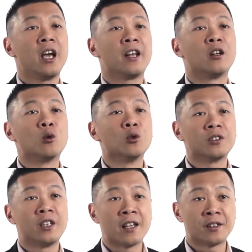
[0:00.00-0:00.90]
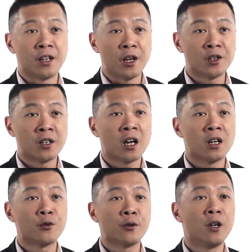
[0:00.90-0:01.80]
at the goods destination
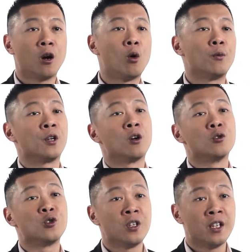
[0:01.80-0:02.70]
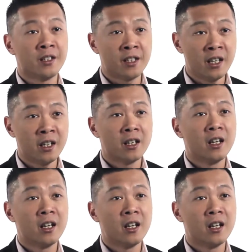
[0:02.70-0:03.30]
country, or what we call GDC,